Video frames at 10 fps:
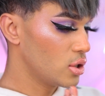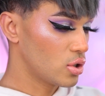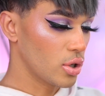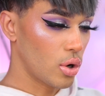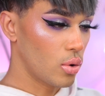
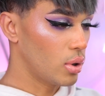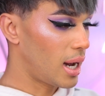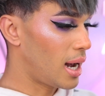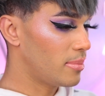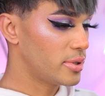So
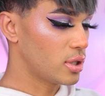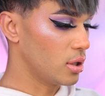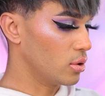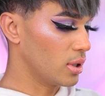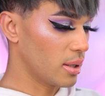
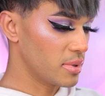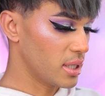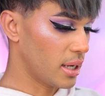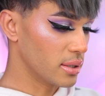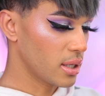absolutely
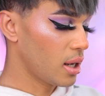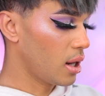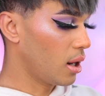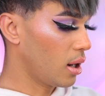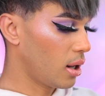obsessed.
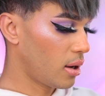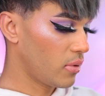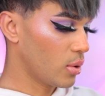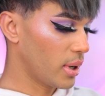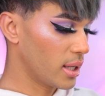Love
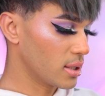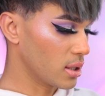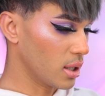the way this